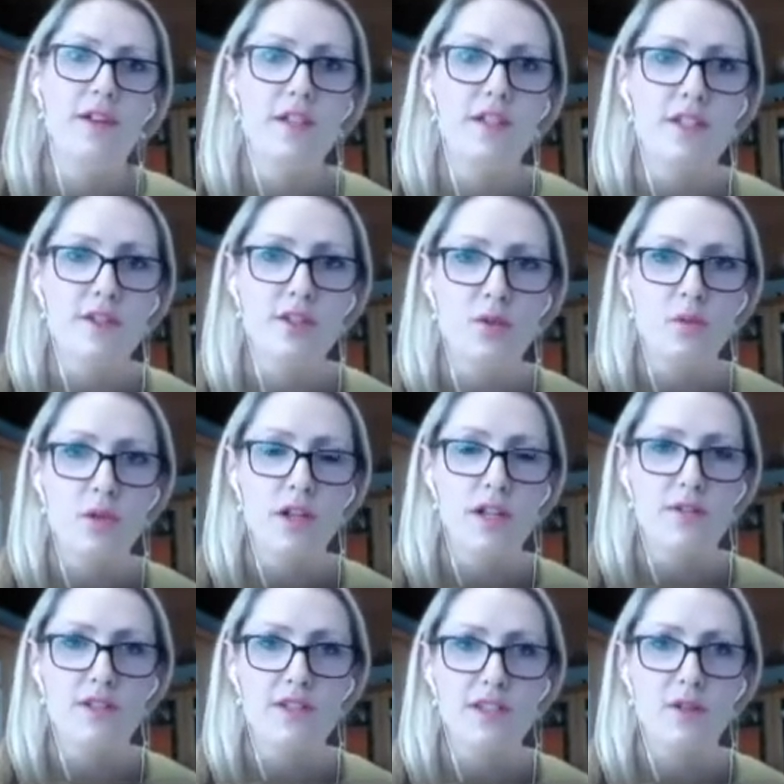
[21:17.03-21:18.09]
So don't worry
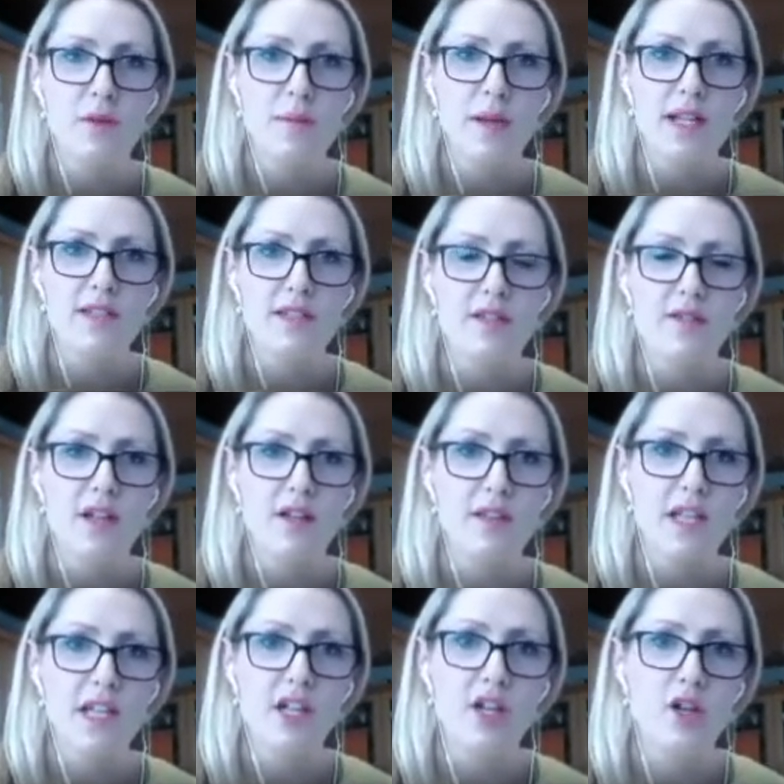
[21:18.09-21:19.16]
if there's no ambassador there,
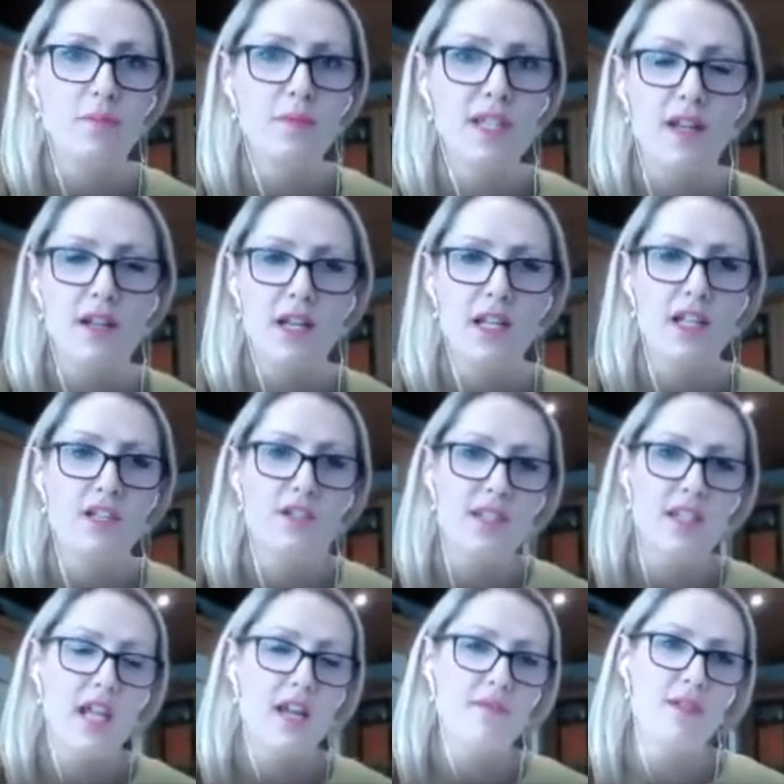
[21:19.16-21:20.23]
they can come down. And it
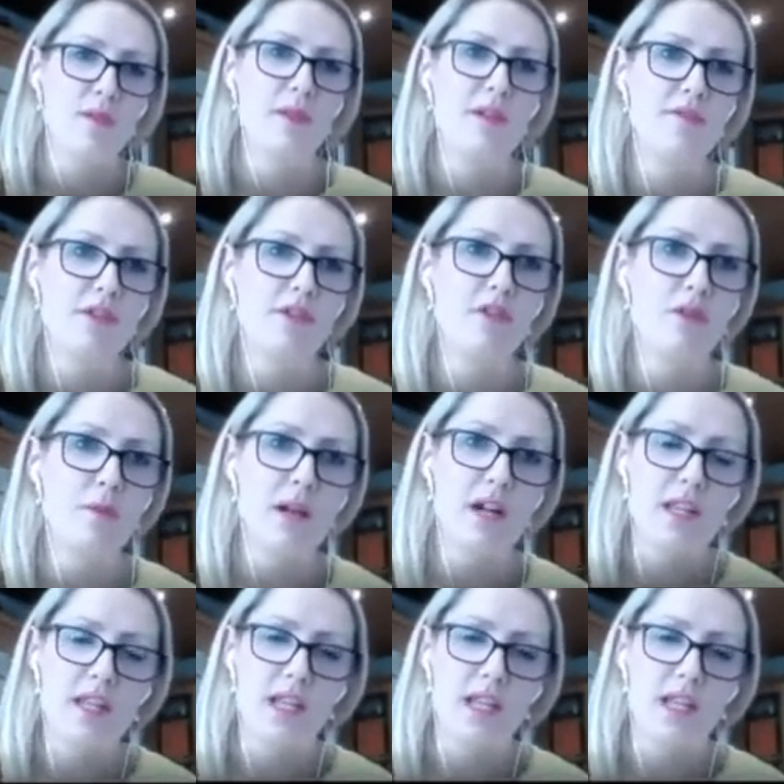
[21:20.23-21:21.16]
doesn't have to be for Crow Park